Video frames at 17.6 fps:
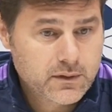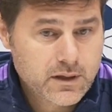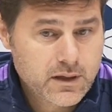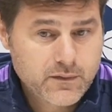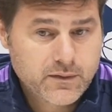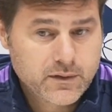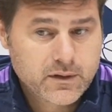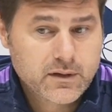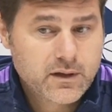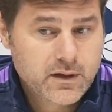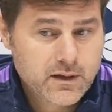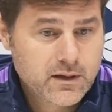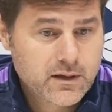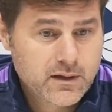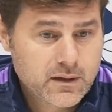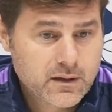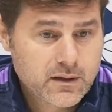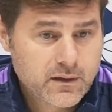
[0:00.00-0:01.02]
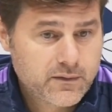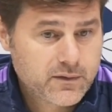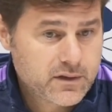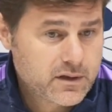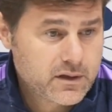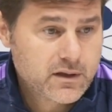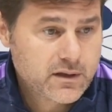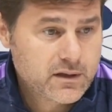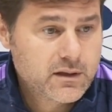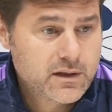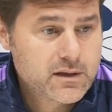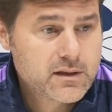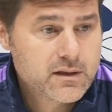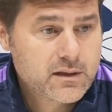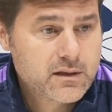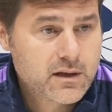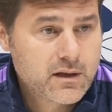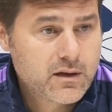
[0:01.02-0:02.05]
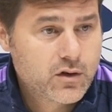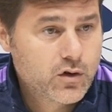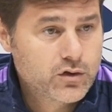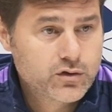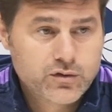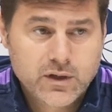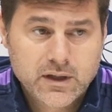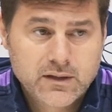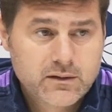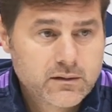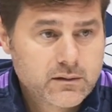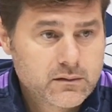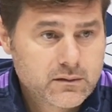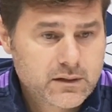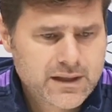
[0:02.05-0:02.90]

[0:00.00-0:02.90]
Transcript: left in their contract,